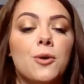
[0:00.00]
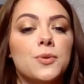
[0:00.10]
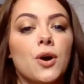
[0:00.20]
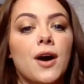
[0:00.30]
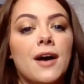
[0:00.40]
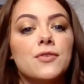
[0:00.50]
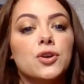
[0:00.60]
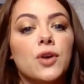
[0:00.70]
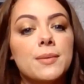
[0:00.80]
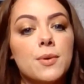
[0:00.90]
I hope you all have a
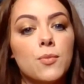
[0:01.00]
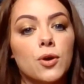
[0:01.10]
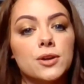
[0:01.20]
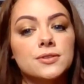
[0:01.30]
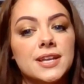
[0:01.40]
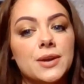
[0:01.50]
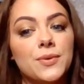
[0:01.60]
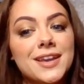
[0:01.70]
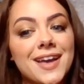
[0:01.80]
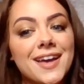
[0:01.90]
great Memorial Day
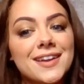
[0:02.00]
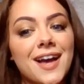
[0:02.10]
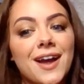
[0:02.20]
weekend.